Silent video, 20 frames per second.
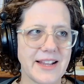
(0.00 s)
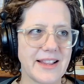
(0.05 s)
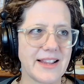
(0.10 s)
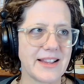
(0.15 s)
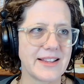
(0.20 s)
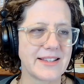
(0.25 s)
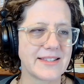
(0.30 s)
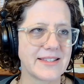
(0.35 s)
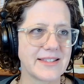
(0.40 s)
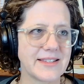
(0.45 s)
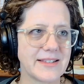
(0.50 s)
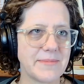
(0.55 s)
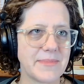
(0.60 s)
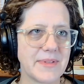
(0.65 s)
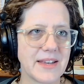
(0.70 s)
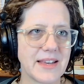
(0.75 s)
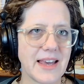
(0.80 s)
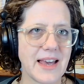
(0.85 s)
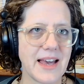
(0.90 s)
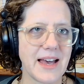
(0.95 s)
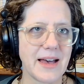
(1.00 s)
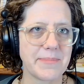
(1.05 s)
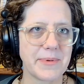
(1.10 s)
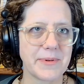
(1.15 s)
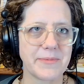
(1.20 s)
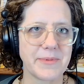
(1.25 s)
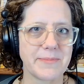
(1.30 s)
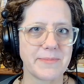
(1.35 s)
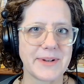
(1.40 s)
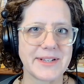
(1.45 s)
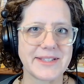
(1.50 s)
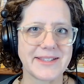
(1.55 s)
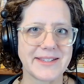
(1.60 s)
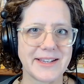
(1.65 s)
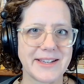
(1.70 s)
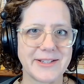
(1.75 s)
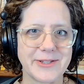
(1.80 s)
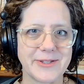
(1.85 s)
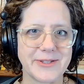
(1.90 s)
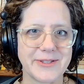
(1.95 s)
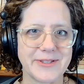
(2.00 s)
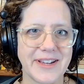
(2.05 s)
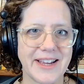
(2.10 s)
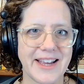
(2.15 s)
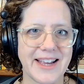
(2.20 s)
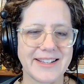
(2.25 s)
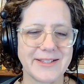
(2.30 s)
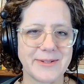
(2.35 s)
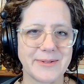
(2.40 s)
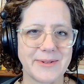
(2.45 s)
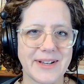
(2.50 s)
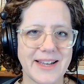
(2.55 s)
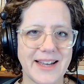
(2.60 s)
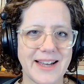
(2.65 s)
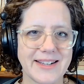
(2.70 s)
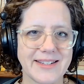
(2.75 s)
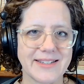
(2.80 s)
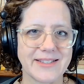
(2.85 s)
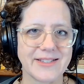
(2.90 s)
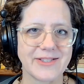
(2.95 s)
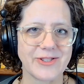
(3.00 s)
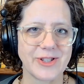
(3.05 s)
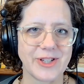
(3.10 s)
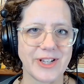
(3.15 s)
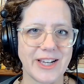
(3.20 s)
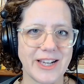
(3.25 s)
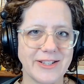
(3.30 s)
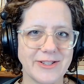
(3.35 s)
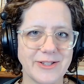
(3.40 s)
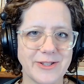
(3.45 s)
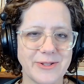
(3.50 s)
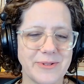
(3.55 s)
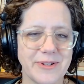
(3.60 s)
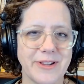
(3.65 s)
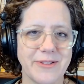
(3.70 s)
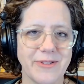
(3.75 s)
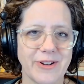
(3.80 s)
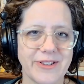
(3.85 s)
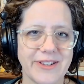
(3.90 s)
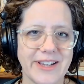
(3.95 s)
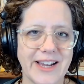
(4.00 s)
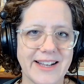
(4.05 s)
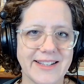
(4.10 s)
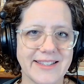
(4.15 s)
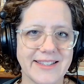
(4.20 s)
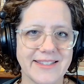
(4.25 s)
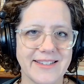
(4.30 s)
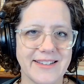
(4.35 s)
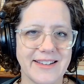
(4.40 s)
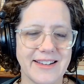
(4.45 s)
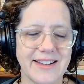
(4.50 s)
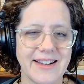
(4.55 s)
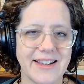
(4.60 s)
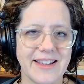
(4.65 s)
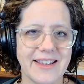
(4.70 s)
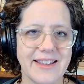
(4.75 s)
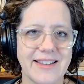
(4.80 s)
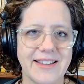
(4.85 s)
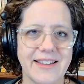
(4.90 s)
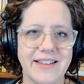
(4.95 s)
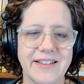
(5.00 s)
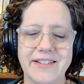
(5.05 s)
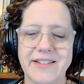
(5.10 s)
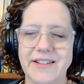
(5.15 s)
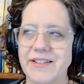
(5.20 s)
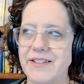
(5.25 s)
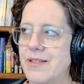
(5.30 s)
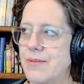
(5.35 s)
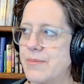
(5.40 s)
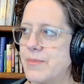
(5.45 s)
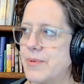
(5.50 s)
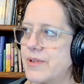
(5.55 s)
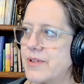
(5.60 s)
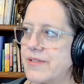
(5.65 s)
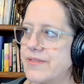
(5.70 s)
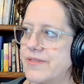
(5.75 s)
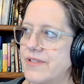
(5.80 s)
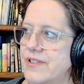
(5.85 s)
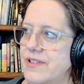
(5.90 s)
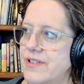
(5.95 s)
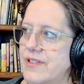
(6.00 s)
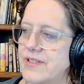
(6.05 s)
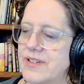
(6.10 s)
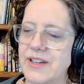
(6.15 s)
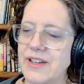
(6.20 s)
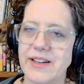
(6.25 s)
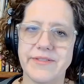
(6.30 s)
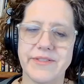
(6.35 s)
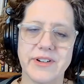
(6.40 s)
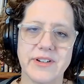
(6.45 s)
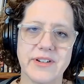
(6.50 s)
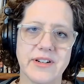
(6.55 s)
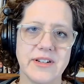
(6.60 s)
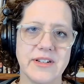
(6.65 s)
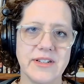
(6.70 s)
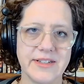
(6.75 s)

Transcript: and something happened with my schedule. And so I had to change to another class, and I hung onto the book forever.